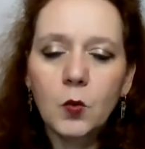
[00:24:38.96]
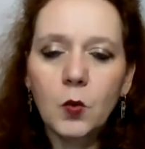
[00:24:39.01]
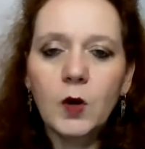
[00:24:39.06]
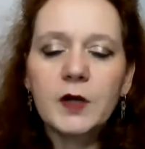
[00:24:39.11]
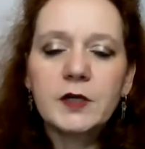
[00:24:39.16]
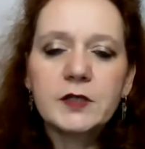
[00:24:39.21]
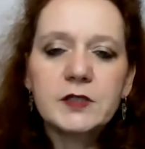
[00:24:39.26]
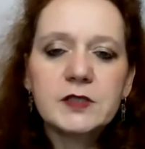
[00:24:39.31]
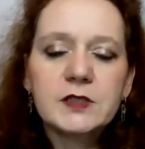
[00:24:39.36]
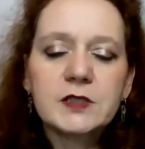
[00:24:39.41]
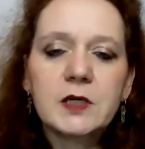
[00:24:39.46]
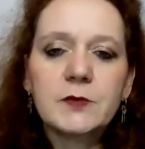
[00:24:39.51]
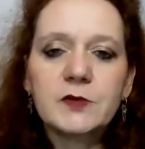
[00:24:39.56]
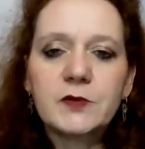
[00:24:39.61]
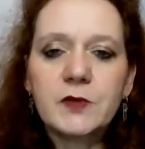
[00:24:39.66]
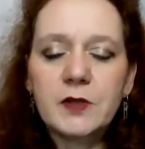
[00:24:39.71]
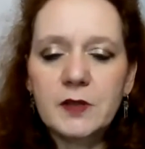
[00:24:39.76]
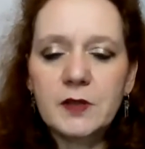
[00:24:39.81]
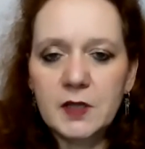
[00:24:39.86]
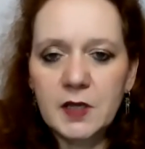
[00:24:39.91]
What are some
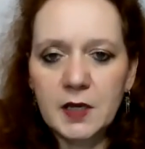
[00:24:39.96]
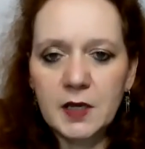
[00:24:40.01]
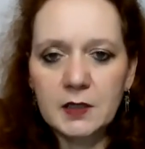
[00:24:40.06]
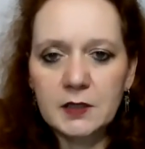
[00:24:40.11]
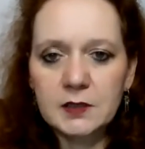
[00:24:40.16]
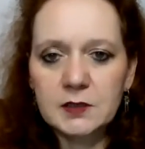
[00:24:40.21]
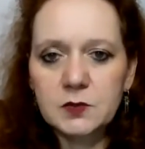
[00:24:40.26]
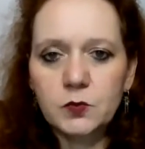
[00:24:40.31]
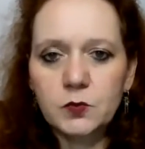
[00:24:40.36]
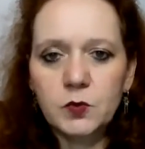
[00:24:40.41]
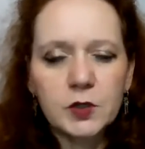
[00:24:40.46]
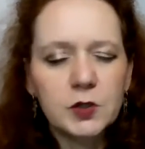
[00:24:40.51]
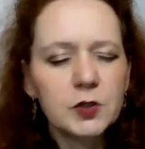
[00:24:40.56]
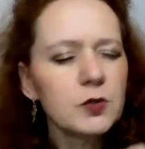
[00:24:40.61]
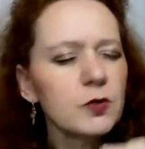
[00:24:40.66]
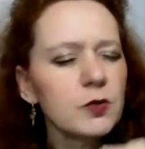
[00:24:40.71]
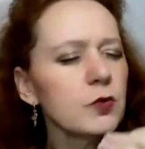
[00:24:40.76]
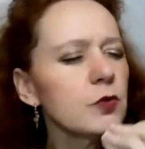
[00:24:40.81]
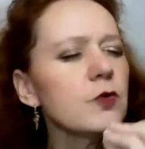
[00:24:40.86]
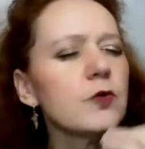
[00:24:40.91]
of the things where
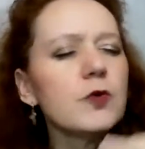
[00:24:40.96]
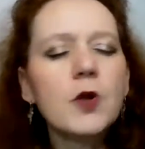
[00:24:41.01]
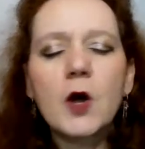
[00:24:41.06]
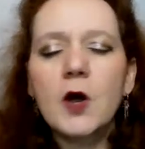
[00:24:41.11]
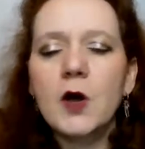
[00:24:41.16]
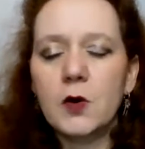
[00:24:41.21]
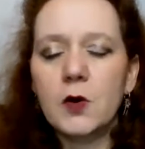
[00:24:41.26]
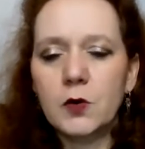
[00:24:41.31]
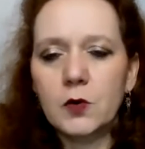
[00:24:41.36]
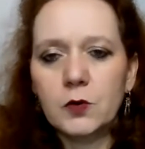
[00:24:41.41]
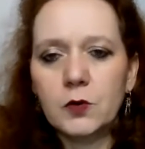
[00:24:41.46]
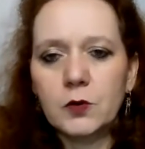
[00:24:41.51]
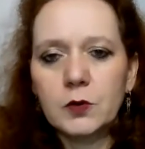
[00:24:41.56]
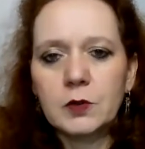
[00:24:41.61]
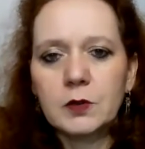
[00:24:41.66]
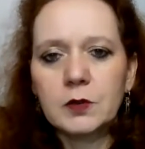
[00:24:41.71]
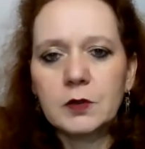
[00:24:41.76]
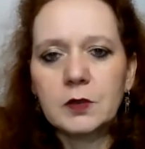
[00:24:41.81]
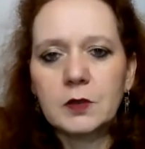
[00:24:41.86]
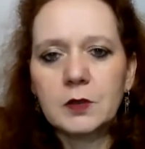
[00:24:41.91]
you know
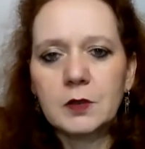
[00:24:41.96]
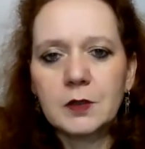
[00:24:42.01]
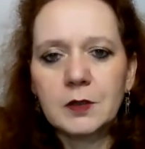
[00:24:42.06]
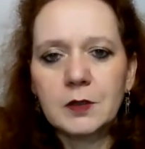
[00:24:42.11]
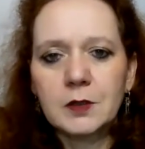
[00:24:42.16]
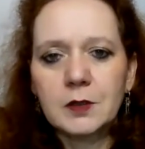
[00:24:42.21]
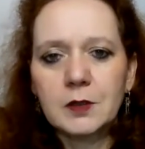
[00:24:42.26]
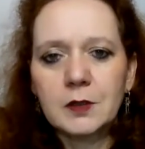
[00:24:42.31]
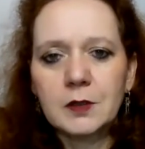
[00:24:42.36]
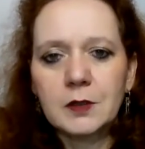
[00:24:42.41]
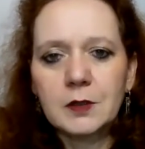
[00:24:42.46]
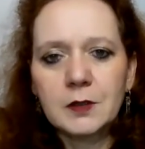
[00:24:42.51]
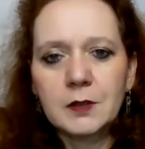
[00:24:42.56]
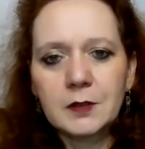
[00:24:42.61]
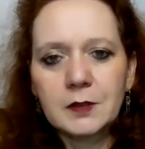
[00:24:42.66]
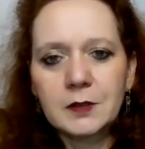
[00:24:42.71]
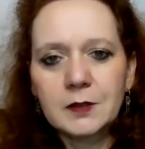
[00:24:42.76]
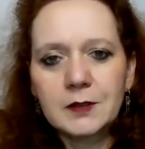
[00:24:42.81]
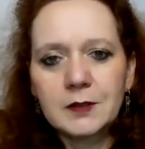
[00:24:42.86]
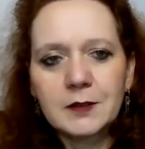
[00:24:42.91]

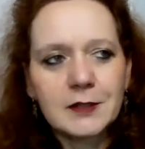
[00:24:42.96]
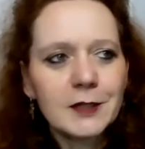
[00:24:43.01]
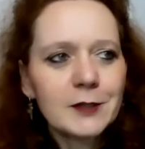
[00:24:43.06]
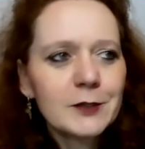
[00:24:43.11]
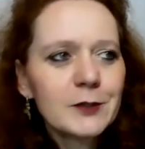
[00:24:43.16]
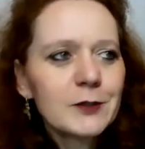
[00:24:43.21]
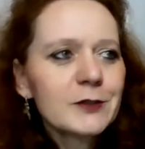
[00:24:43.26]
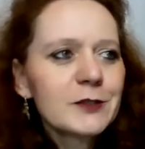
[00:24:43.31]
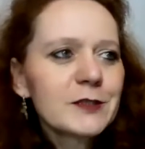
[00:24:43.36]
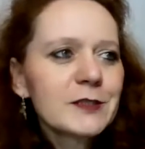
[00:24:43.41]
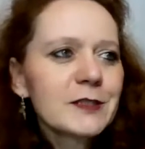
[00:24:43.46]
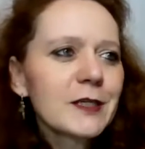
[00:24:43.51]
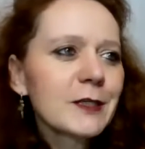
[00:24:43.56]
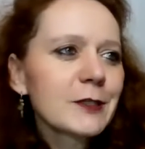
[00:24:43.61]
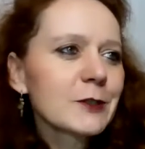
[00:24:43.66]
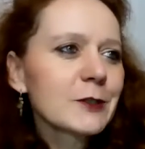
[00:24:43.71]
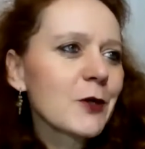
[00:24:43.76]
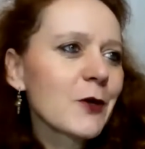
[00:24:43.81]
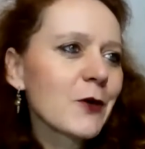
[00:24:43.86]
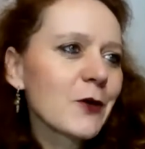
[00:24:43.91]
that you're just
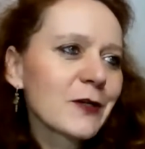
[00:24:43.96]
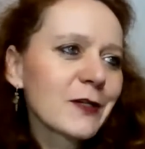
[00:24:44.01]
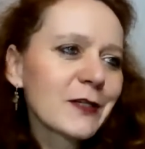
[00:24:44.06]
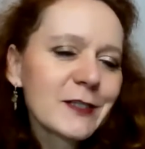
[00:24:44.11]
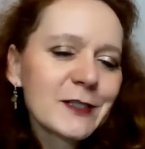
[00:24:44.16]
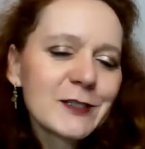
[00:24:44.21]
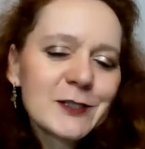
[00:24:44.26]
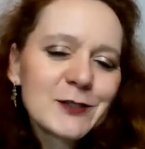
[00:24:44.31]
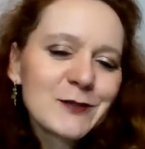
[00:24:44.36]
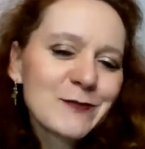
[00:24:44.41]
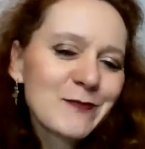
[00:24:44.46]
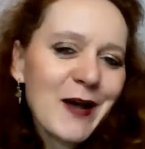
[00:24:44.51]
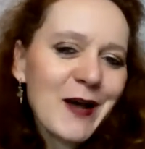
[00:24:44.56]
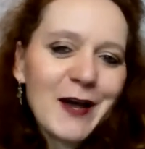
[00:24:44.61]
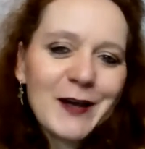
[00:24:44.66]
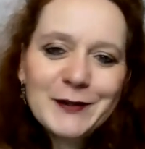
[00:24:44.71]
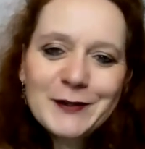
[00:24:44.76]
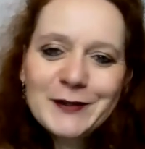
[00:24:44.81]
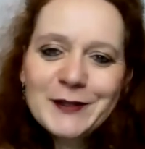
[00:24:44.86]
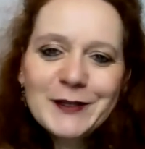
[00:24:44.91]
internally
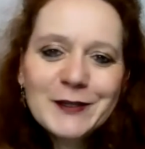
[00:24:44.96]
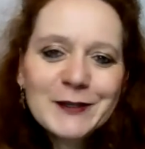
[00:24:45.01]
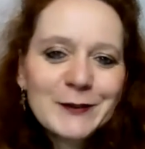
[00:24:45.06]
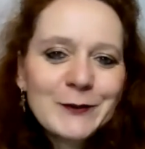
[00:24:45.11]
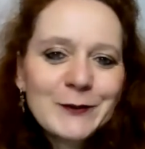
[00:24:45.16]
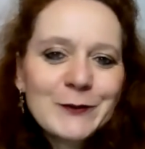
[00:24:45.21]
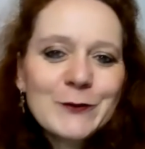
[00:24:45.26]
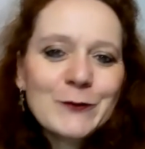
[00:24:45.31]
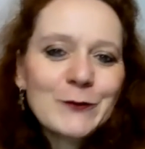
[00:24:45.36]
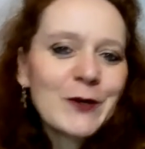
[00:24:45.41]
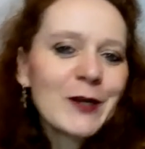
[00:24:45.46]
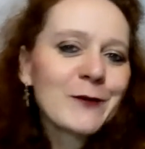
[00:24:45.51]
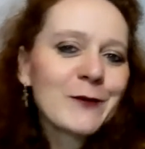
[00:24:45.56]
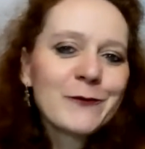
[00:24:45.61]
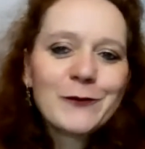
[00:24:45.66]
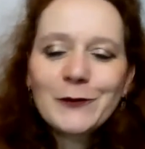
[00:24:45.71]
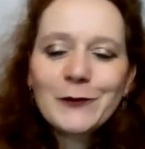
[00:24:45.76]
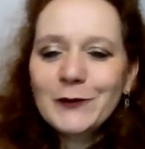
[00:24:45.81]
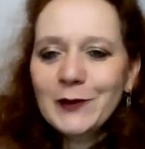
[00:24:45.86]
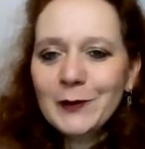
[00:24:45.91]
smiling and
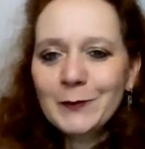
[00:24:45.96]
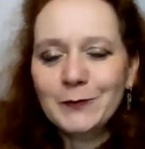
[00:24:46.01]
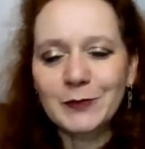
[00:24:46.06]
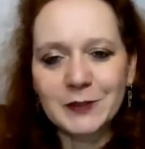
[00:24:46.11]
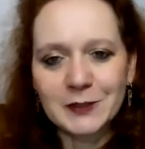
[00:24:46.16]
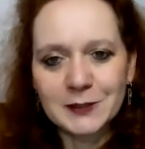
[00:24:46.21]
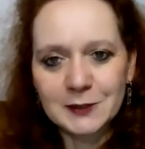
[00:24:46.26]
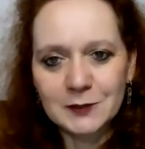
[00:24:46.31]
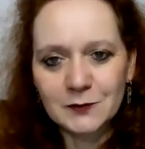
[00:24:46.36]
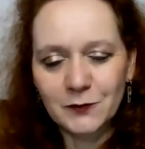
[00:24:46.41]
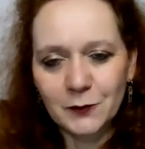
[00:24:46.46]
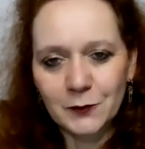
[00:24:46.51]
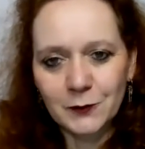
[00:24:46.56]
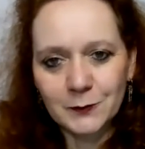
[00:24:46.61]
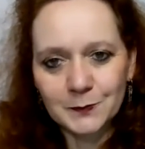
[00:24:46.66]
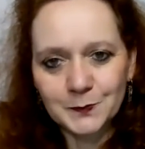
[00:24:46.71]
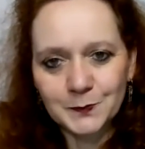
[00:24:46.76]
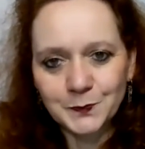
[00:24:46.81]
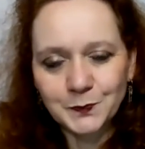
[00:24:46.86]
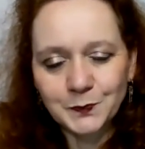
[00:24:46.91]
grateful and
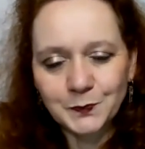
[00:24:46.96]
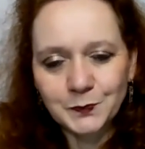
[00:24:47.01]
blissful?